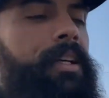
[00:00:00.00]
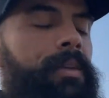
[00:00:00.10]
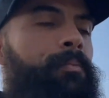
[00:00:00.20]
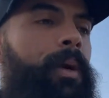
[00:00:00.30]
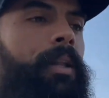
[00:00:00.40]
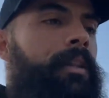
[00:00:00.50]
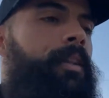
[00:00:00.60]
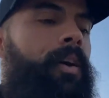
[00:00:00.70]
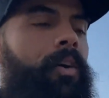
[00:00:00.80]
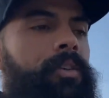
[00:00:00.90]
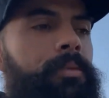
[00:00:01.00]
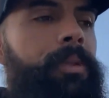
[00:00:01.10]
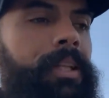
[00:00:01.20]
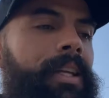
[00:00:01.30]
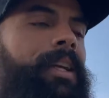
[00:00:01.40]
But
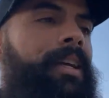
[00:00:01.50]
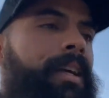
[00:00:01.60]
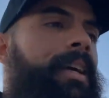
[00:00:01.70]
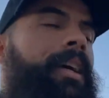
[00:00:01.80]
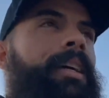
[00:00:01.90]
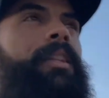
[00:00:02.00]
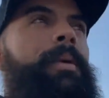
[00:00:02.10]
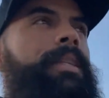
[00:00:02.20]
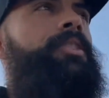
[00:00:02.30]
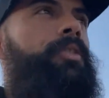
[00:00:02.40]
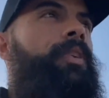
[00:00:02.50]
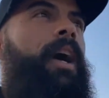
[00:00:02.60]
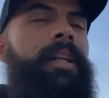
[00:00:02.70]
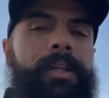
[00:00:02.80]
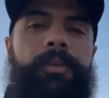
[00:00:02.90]
ultimately, the message of
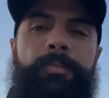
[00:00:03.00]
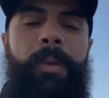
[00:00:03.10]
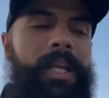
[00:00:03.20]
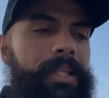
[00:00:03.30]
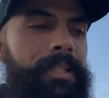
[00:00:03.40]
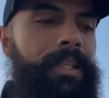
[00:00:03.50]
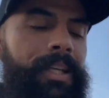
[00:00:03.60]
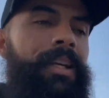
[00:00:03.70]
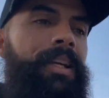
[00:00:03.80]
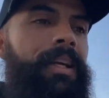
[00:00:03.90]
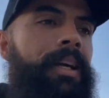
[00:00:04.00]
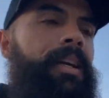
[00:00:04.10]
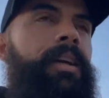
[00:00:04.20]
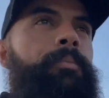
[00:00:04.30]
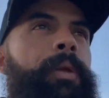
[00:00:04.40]
Gandhi was peace,
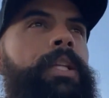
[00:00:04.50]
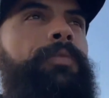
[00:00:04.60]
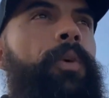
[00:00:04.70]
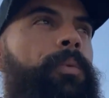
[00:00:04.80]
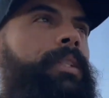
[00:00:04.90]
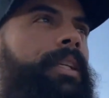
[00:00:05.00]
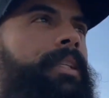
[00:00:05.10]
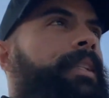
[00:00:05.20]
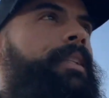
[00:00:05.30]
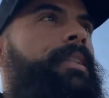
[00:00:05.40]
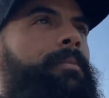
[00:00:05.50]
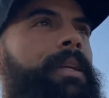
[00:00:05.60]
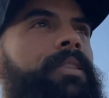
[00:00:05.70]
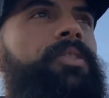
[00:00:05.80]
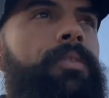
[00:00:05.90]
peaceful resistance. The
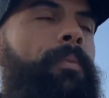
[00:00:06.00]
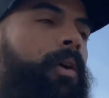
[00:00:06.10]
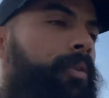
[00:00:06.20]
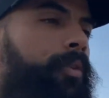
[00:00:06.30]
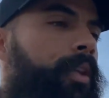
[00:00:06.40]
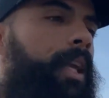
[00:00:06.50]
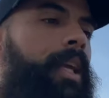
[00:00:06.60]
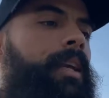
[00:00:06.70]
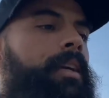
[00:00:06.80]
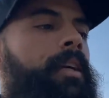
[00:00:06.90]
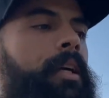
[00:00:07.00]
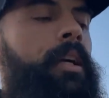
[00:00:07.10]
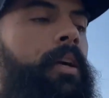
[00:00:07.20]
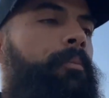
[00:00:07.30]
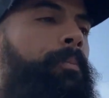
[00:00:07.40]
message of Martin Luther King,
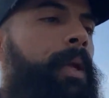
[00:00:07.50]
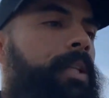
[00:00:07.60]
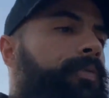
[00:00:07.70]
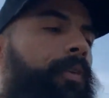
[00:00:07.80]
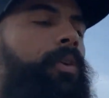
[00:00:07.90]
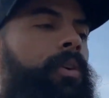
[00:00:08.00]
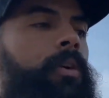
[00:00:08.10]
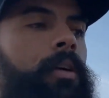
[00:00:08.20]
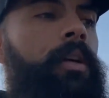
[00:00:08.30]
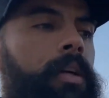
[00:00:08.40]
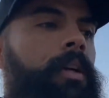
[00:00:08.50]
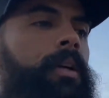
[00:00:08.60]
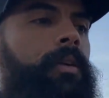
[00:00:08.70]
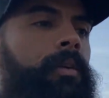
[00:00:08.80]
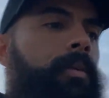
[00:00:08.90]
peaceful
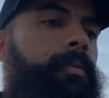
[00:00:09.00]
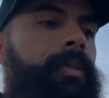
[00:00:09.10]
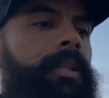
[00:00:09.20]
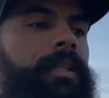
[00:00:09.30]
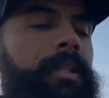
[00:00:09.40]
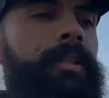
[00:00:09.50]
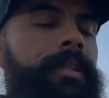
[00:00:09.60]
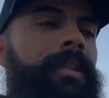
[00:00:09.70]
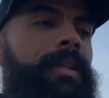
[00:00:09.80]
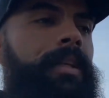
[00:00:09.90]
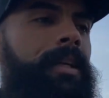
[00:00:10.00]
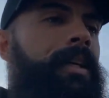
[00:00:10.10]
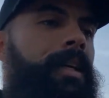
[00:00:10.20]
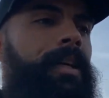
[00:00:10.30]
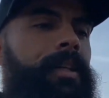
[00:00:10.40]
resistance.
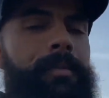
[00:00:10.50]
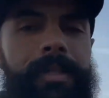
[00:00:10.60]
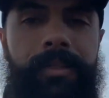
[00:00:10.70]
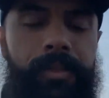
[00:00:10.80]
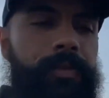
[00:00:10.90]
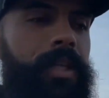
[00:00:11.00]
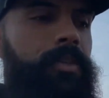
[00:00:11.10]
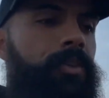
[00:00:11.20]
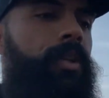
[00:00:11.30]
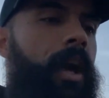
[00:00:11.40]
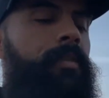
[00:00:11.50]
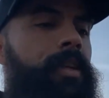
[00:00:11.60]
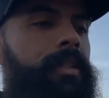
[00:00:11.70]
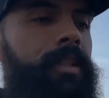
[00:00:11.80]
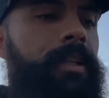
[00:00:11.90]
The message of Cesar Chavez,